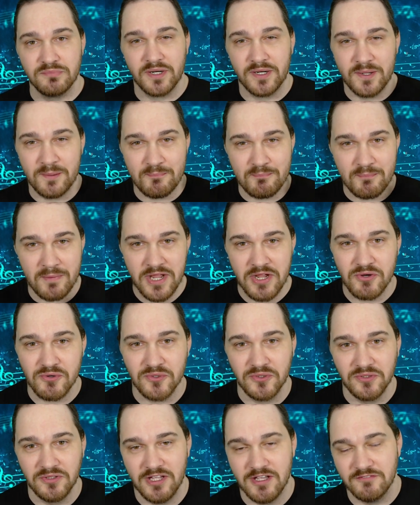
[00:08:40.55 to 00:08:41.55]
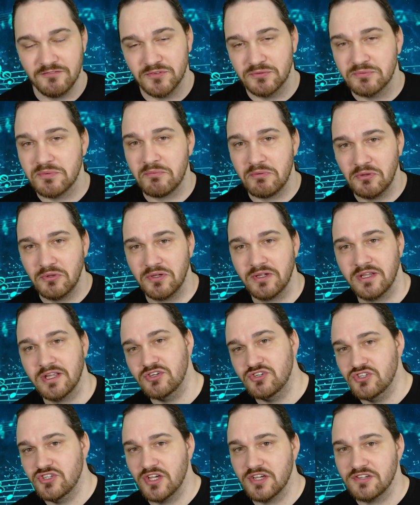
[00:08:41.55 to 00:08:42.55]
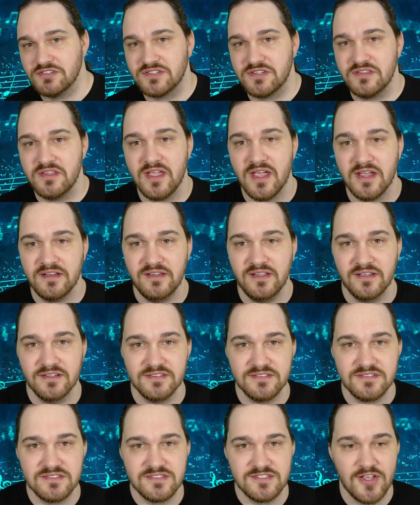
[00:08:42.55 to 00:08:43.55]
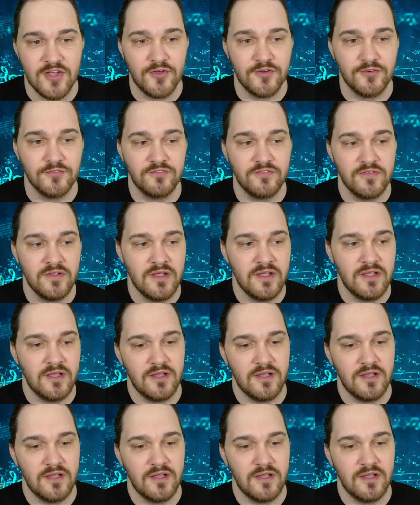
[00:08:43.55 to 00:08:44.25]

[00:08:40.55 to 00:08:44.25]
but on a micro level, when we look at just the idea itself,